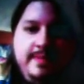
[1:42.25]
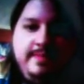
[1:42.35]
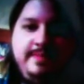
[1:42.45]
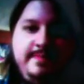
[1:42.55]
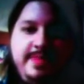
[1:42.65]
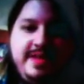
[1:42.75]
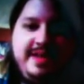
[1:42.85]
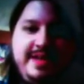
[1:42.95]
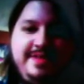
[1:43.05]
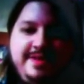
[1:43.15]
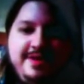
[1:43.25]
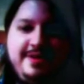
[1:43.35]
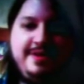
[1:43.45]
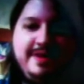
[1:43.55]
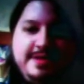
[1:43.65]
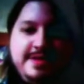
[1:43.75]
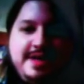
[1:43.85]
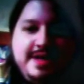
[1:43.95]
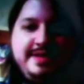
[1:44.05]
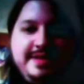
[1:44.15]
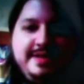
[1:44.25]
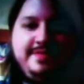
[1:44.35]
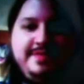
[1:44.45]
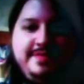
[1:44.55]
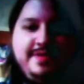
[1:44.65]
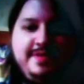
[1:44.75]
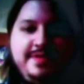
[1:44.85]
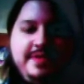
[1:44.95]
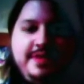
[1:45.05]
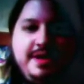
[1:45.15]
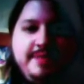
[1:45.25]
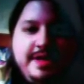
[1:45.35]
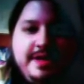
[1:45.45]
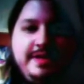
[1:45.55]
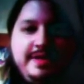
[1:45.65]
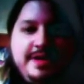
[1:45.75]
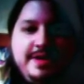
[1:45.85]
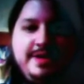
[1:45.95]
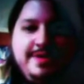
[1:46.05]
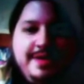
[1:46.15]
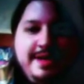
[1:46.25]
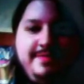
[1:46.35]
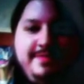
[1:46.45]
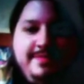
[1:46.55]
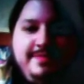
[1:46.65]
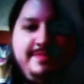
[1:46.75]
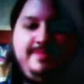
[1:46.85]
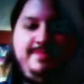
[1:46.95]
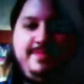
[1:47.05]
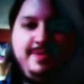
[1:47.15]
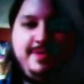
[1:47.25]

These other reprints kind of confuse me, but you know what? Whatever.